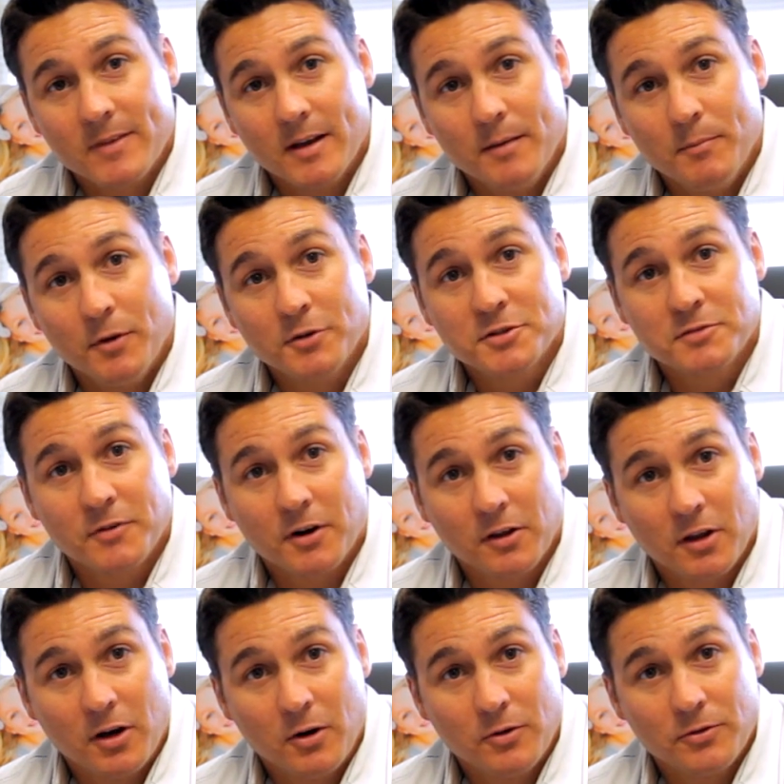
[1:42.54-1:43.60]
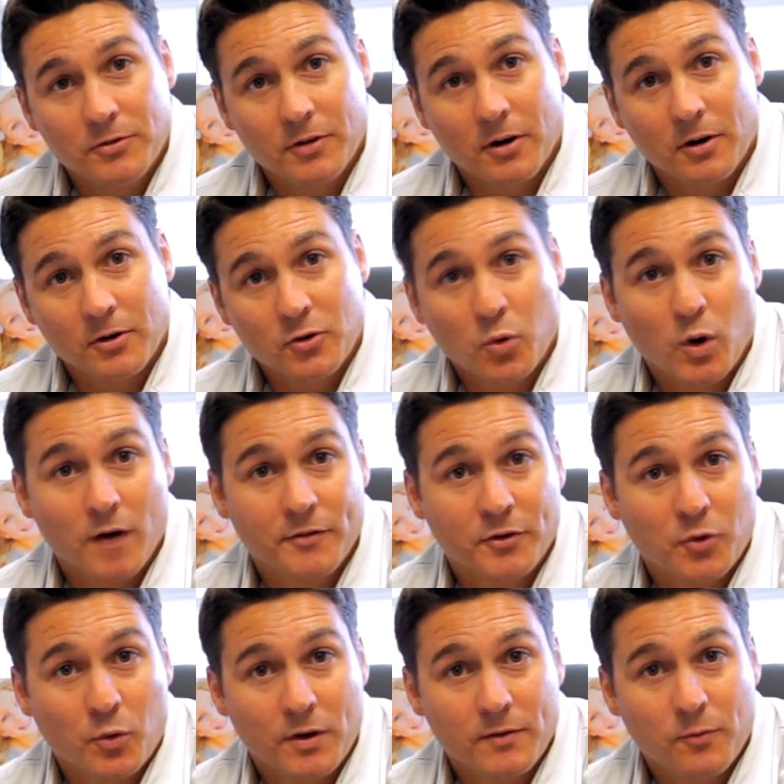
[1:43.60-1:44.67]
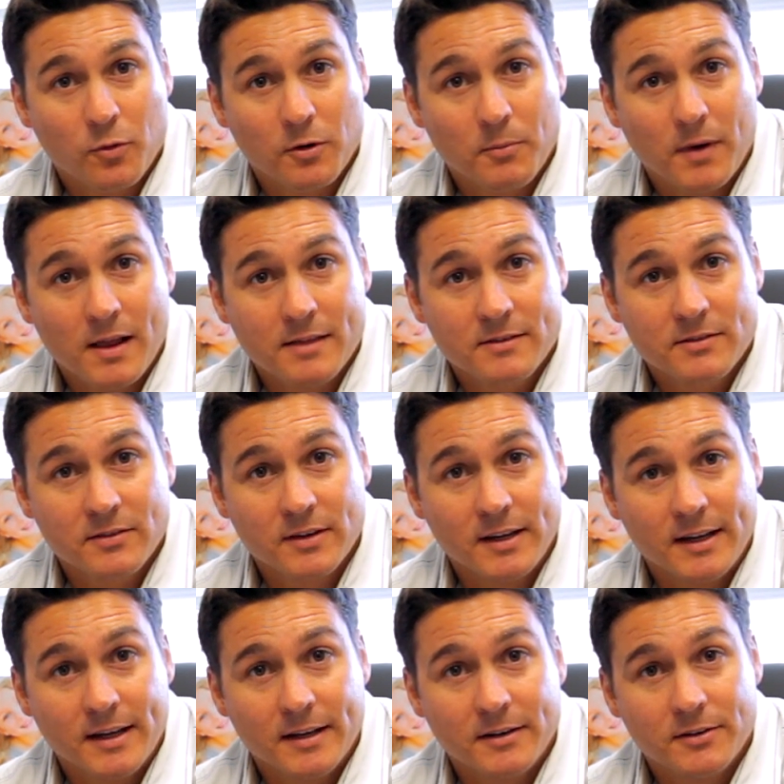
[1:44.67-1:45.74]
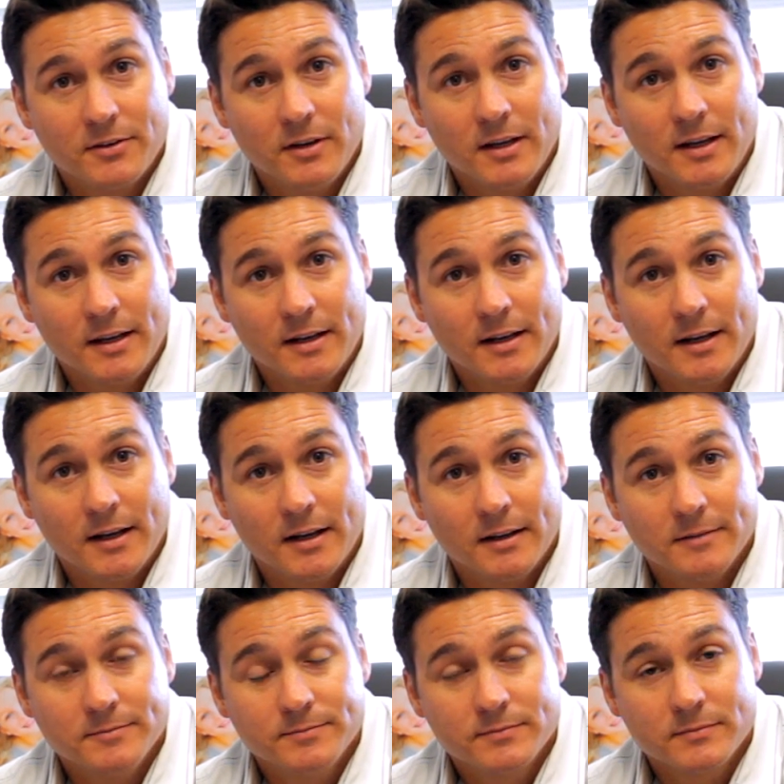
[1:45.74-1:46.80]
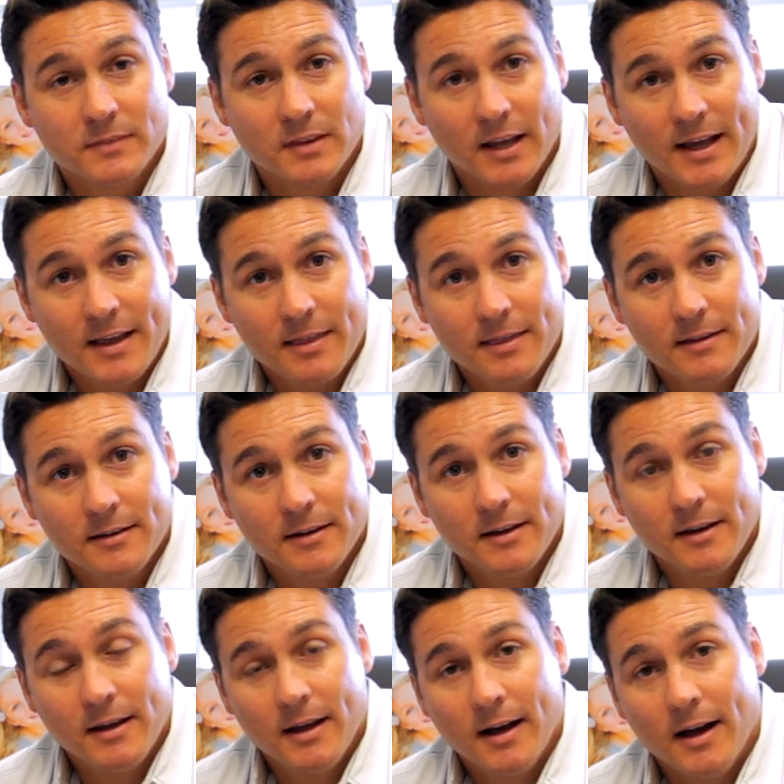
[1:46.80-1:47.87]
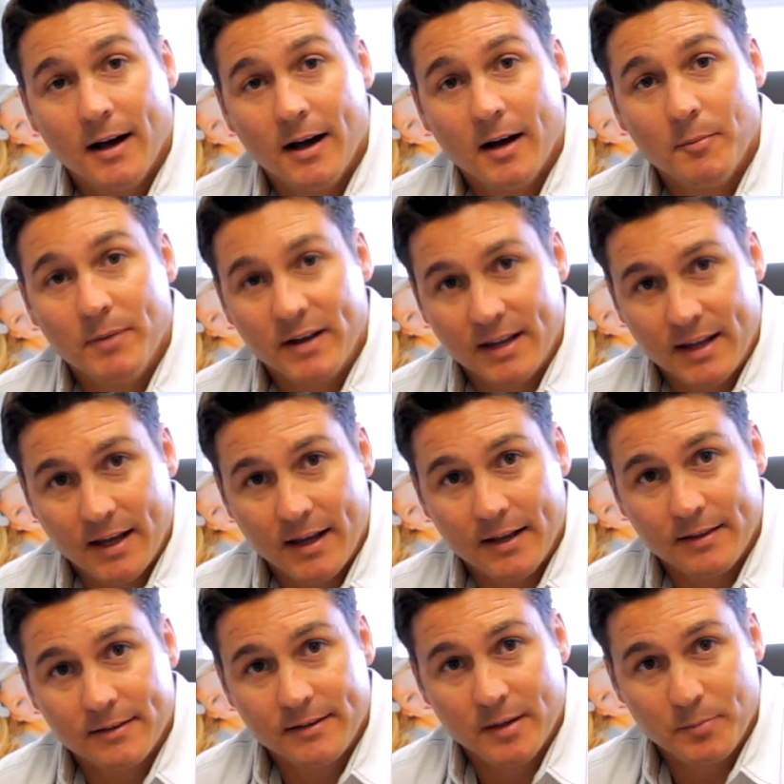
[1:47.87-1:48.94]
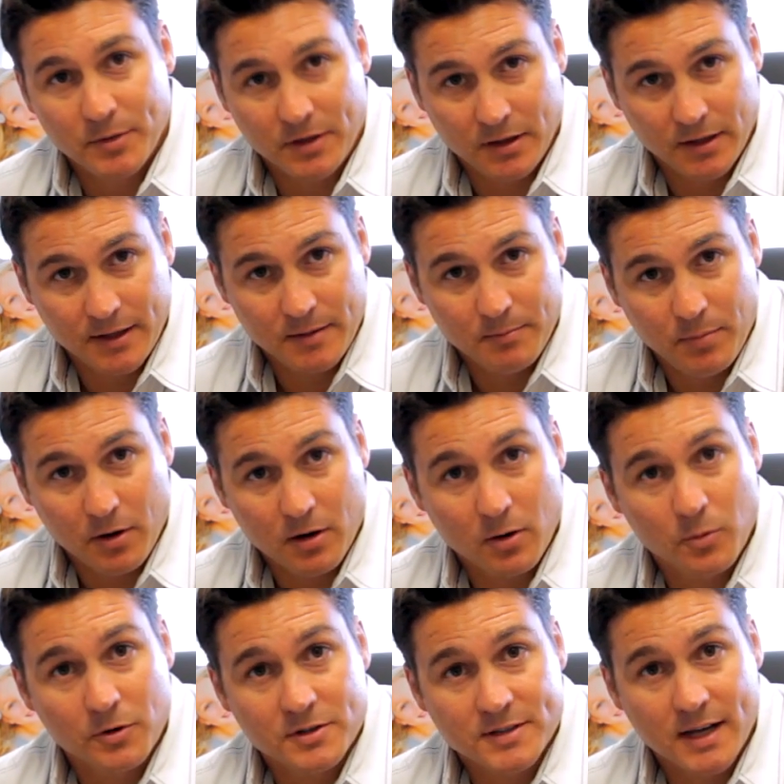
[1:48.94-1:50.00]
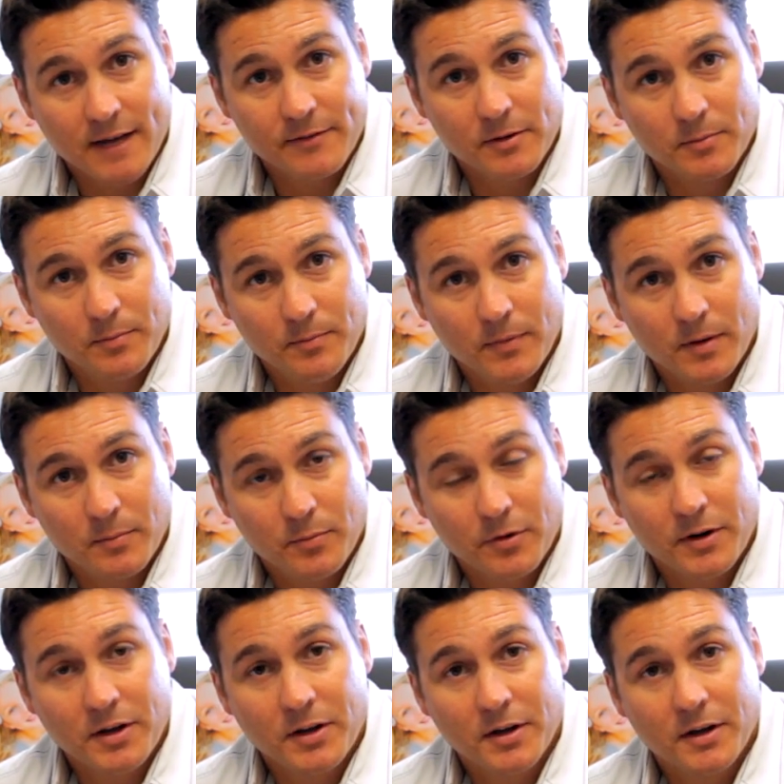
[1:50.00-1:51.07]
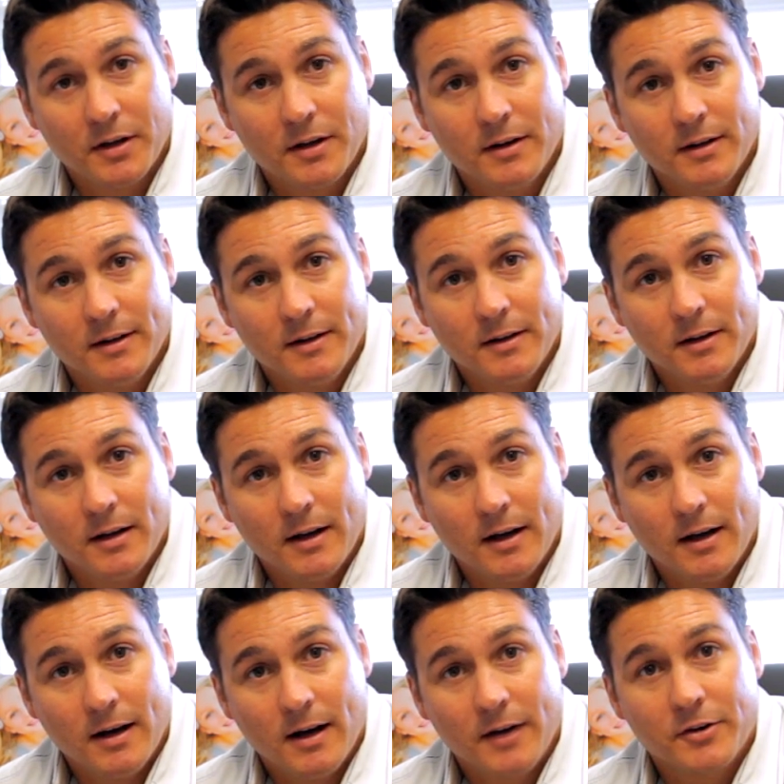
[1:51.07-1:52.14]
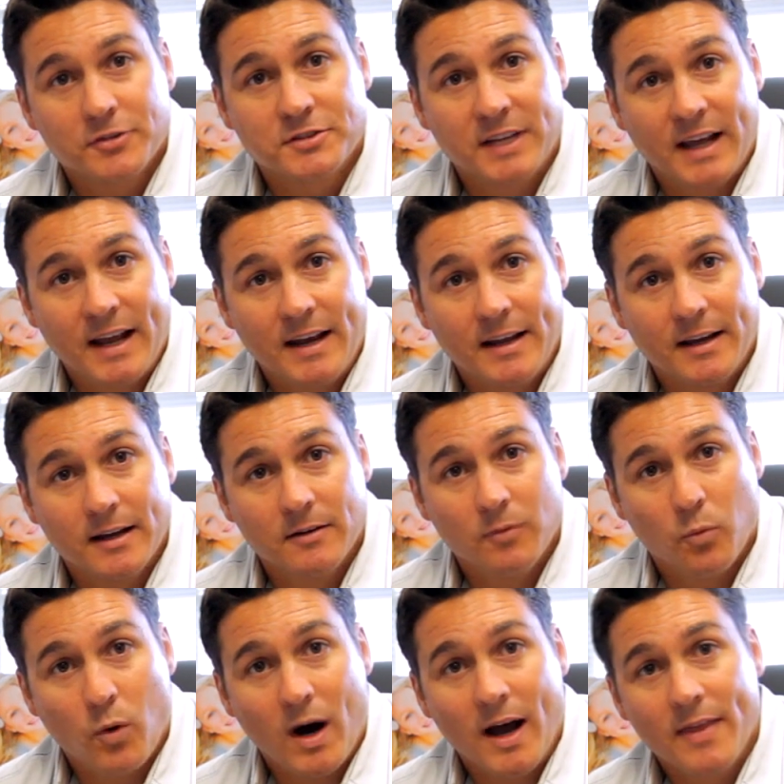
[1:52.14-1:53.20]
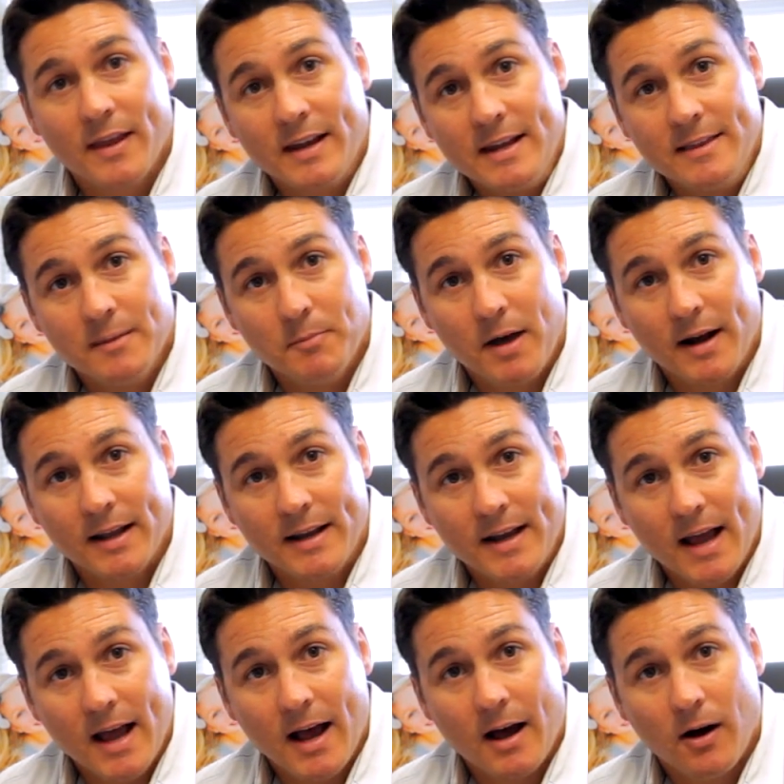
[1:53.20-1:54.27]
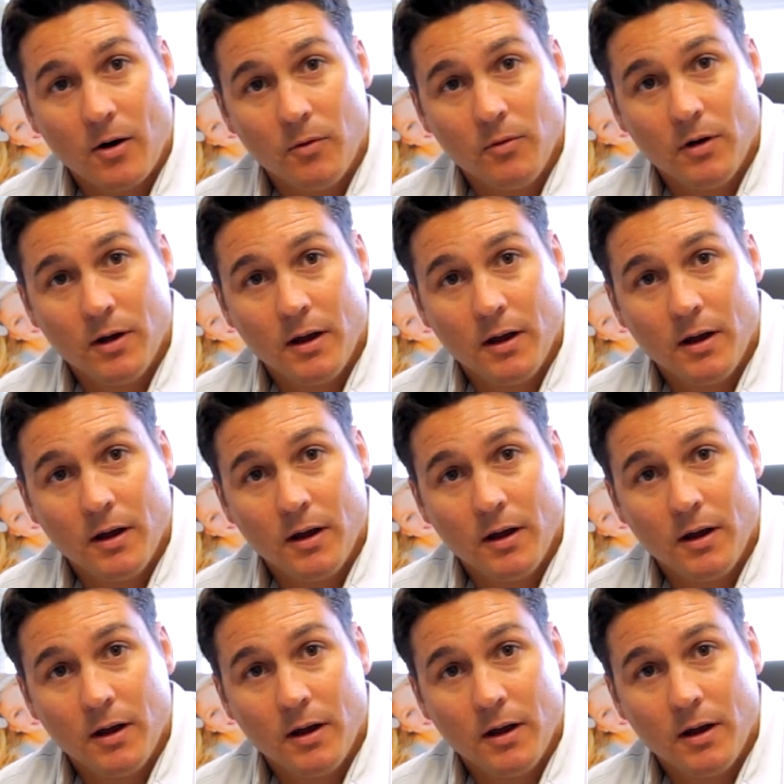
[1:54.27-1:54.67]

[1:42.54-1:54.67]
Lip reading: Most of our loans are 12 to 24 months in length, but again, typically borrowers have a pretty good understanding of why they need the money now,